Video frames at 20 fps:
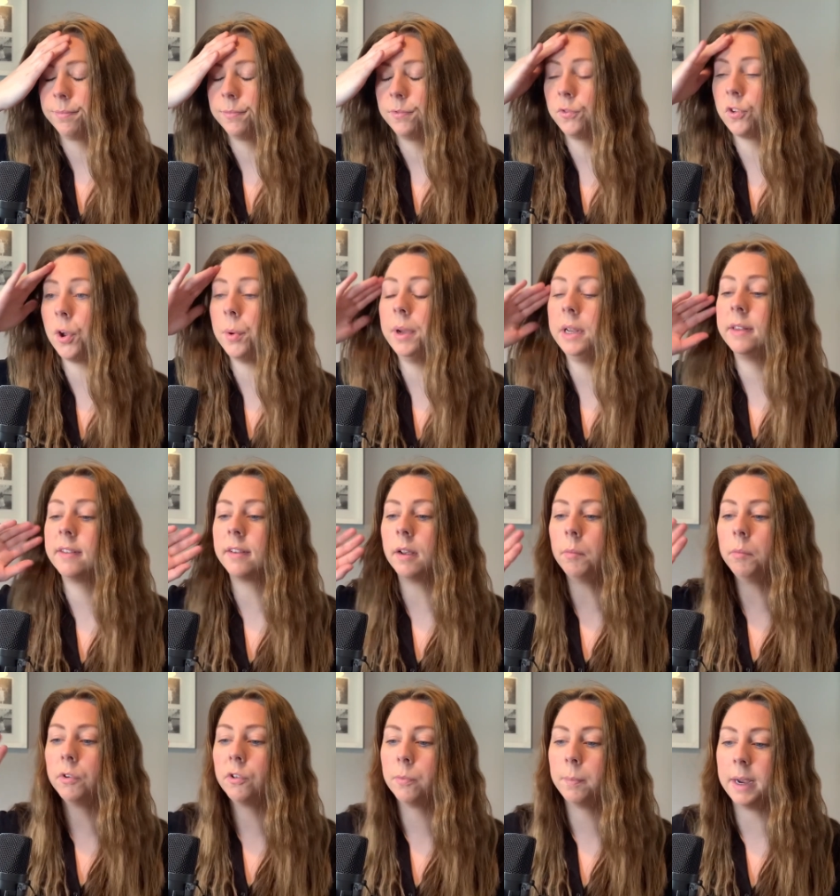so in
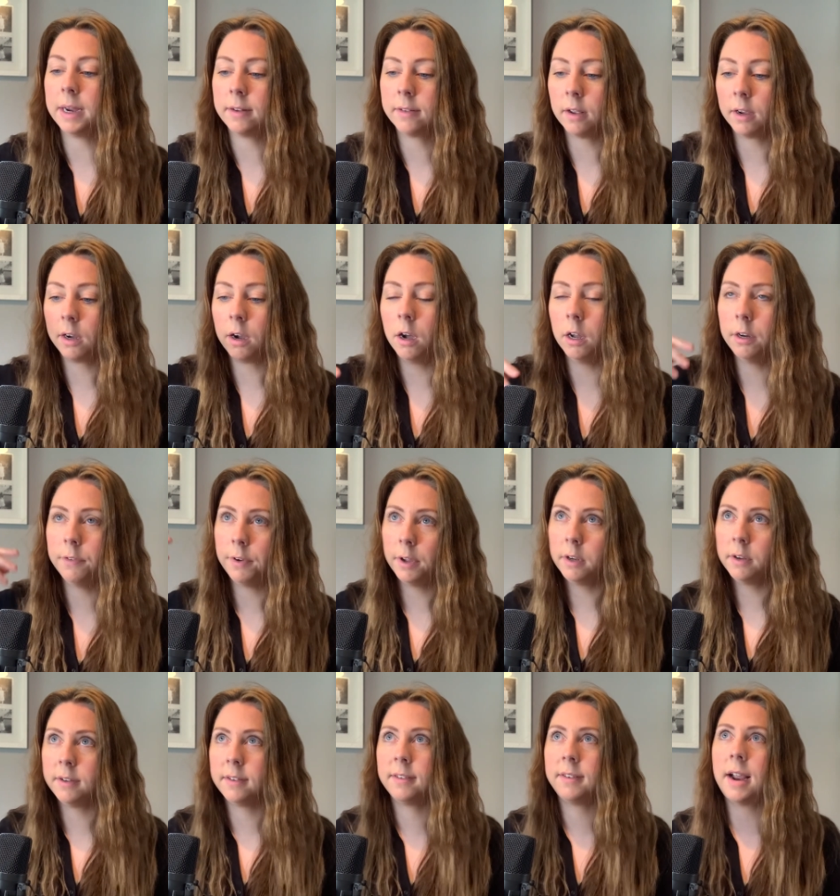some respects i kind of
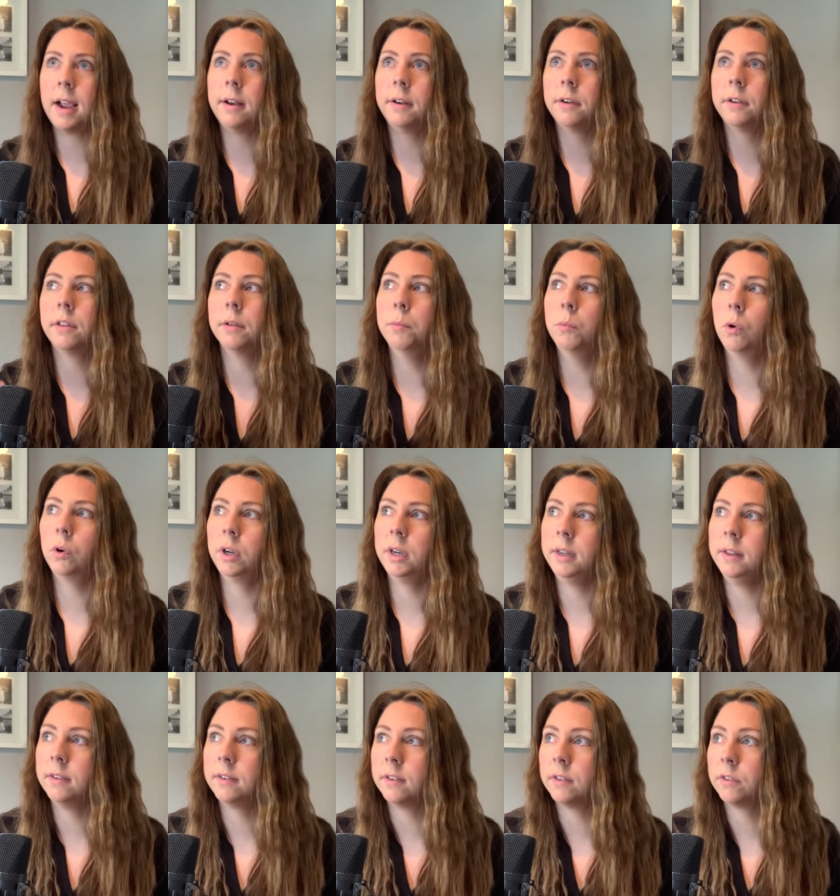understand them
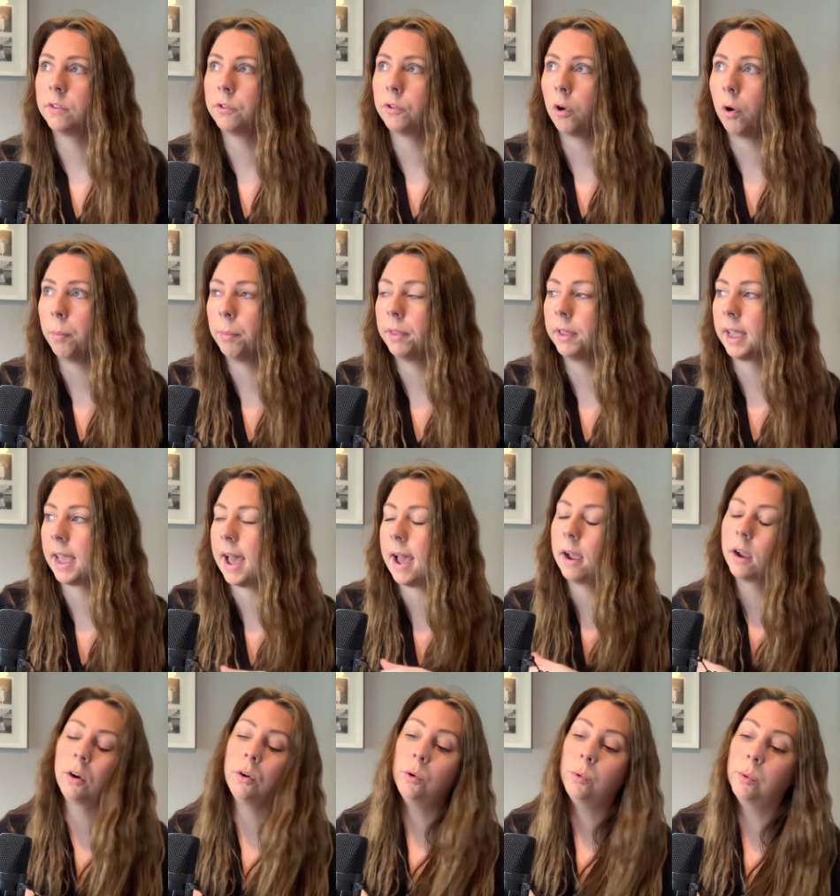wanting to stop the
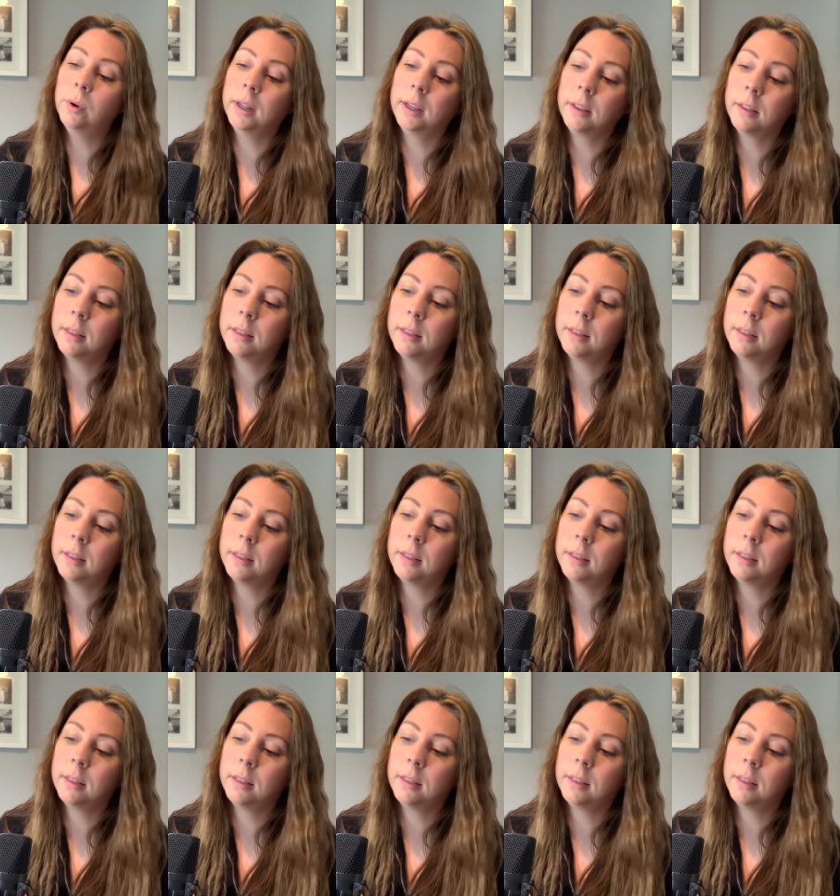catcalling